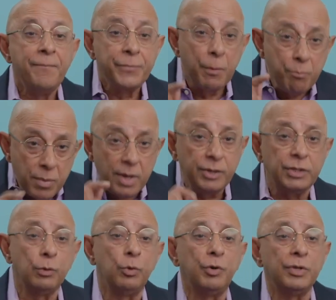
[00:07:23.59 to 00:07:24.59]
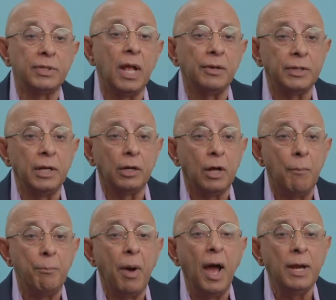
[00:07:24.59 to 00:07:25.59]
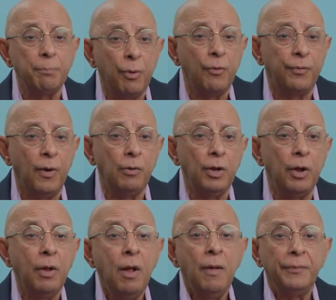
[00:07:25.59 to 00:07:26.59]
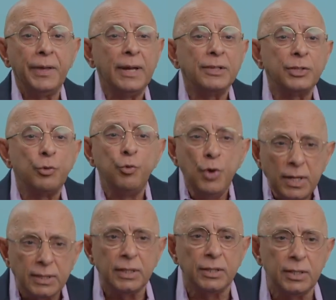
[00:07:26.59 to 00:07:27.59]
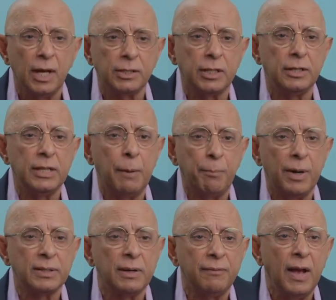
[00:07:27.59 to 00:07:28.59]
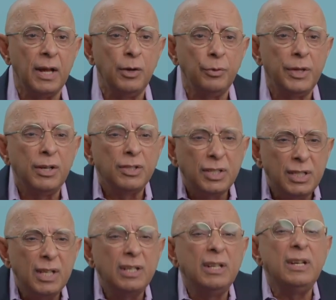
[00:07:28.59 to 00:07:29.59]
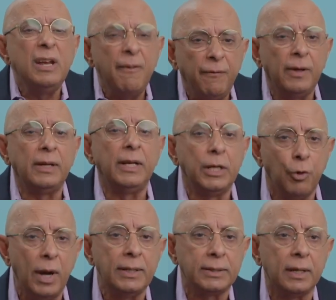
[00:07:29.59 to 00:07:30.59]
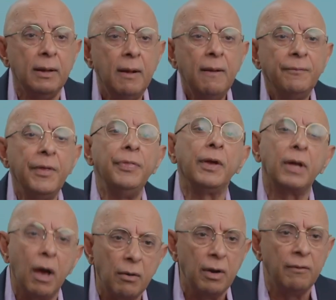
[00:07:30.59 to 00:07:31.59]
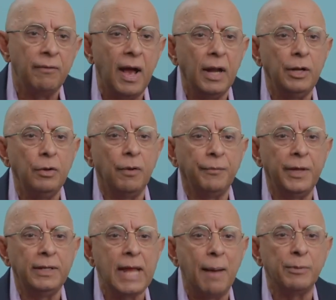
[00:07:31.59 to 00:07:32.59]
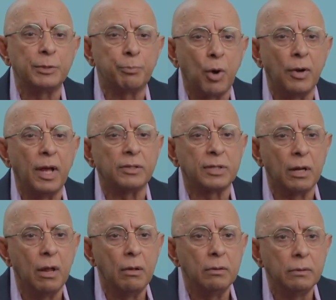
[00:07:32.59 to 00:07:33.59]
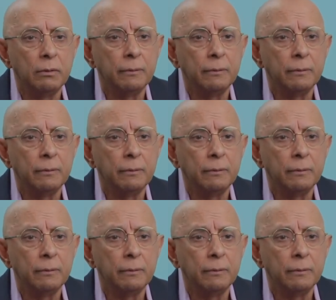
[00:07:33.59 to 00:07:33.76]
The merger will result in a combined portfolio that has a risk-adjusted net present value that is significantly greater than the current value of the Adamis products alone.